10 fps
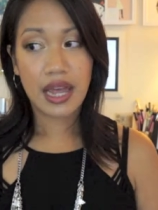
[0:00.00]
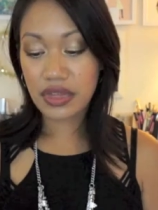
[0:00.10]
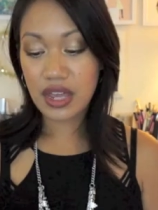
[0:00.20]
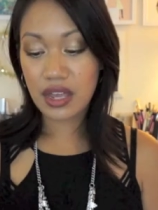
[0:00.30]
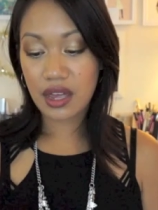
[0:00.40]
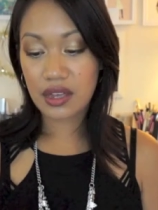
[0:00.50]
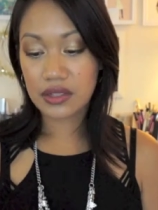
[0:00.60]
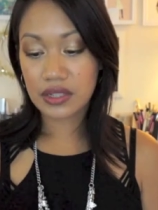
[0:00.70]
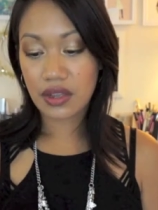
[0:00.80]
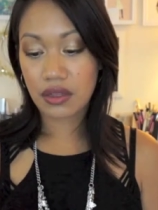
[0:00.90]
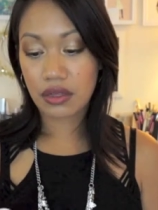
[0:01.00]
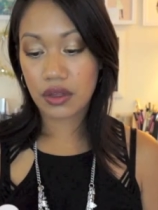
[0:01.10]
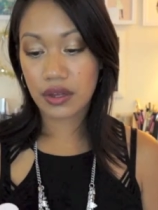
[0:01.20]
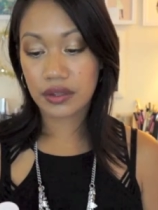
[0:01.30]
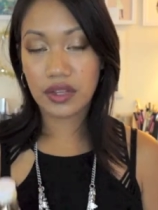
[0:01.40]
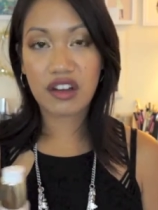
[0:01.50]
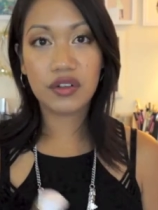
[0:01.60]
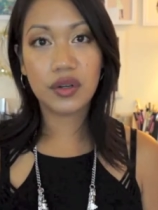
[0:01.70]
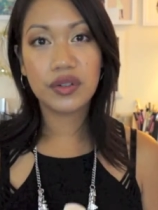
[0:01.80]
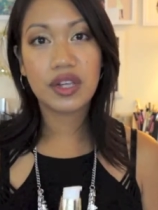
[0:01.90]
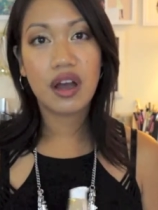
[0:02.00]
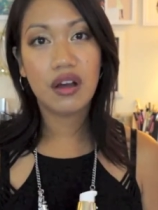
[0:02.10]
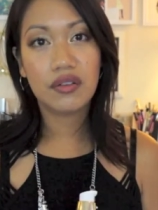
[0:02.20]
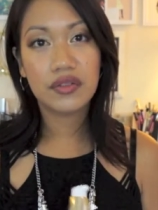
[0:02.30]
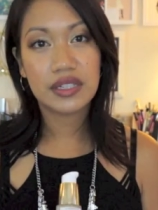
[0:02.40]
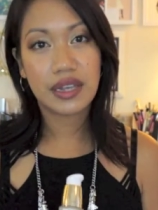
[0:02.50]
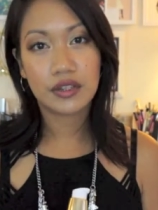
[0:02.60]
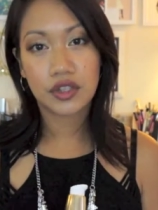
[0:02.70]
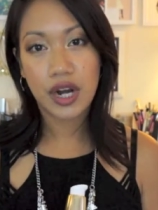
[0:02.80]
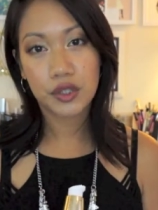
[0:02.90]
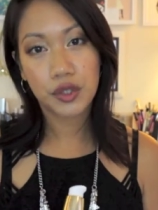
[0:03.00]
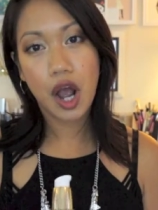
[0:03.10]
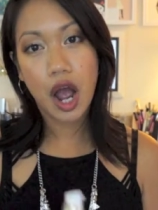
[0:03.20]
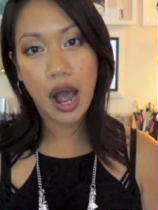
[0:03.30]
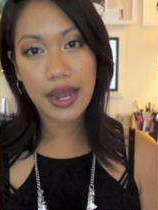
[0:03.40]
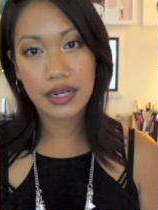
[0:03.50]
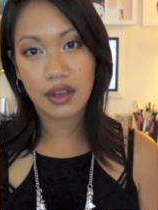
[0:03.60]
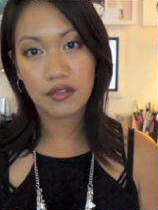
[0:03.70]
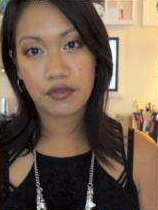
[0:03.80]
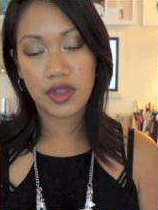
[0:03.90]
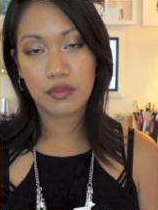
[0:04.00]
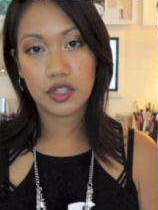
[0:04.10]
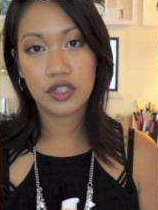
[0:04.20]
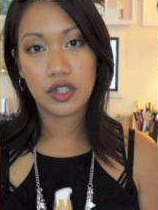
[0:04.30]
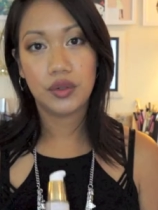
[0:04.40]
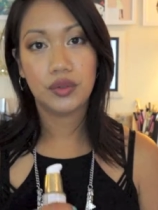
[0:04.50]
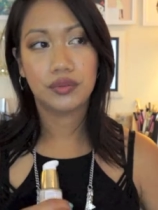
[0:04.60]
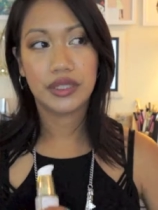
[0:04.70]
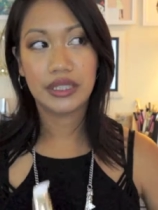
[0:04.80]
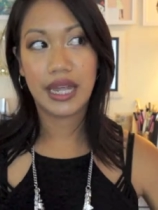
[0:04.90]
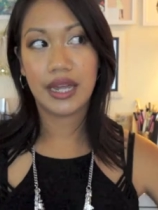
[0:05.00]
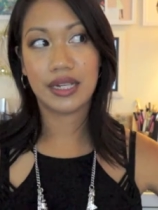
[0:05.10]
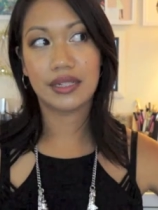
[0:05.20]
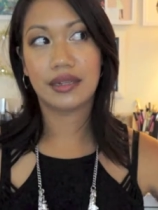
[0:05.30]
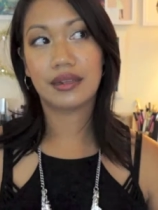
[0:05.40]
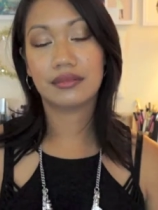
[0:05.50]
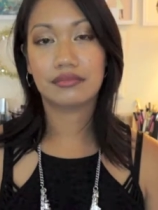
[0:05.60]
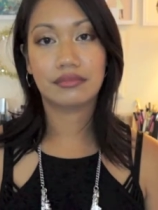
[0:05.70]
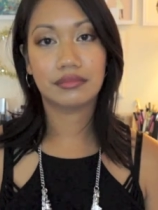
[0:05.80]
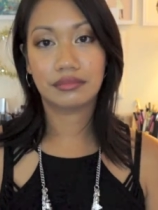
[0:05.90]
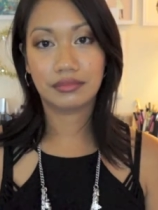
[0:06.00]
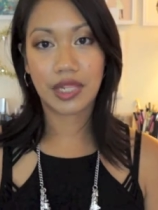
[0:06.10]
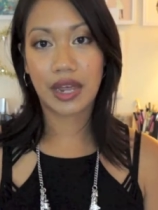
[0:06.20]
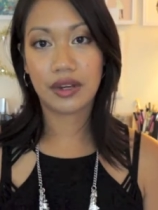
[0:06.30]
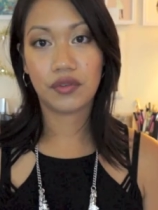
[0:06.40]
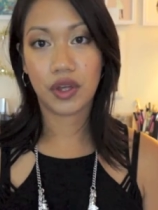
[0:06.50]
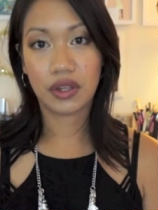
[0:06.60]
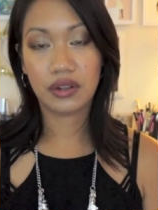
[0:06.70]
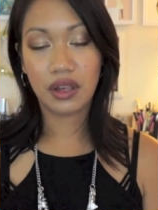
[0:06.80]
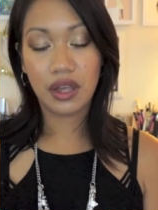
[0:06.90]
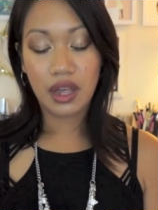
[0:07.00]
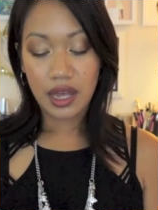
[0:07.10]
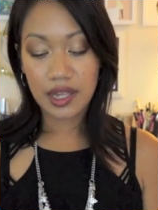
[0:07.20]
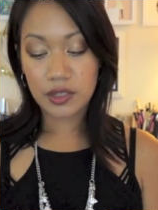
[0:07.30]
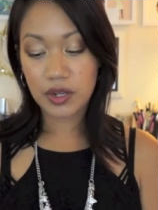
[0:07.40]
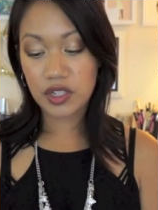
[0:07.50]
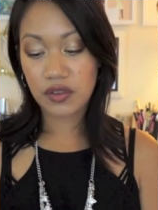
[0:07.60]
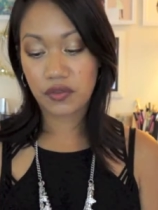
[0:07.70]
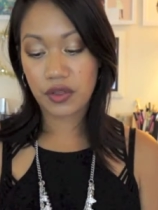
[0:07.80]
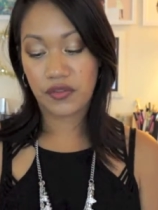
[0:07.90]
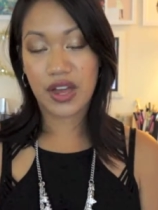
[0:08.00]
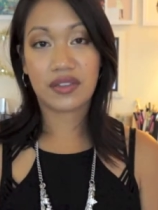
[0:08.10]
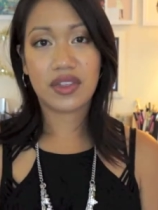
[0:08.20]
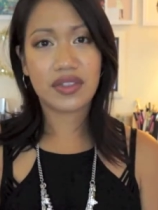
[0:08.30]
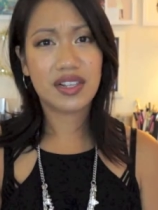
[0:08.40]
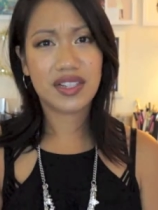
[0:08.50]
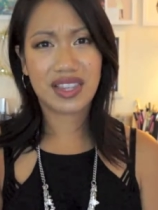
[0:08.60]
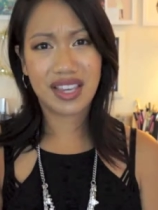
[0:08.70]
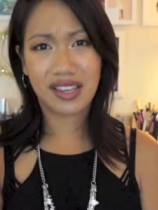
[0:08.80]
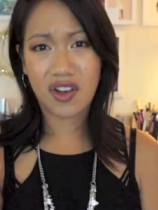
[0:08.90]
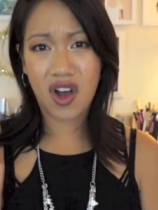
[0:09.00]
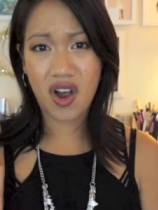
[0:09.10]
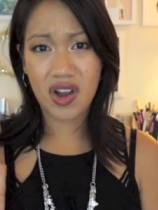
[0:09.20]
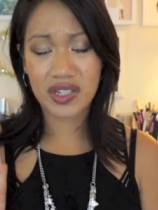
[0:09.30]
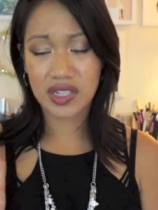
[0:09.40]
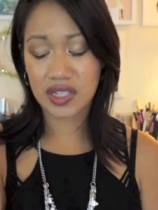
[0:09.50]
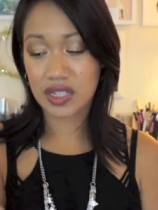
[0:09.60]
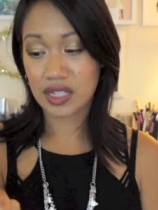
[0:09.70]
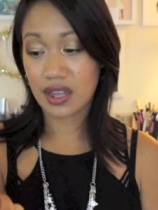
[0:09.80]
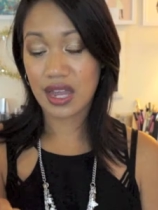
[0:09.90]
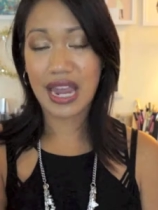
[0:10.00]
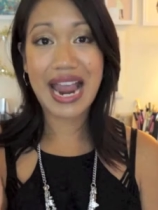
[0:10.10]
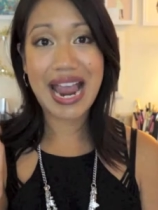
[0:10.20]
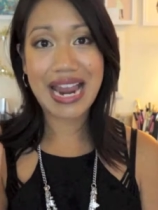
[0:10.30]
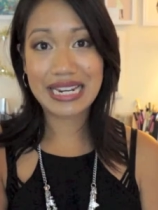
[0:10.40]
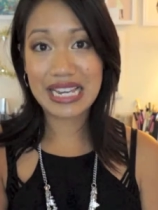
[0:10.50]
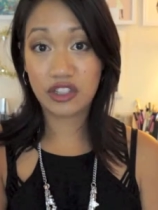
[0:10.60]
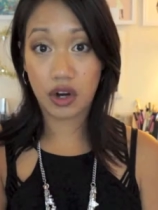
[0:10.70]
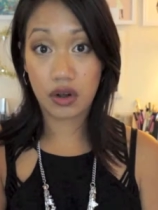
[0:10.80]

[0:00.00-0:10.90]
Thing is, the levels of these extracts are not high enough for them to do really any kind of good, especially for the fact that this thing costs like $80.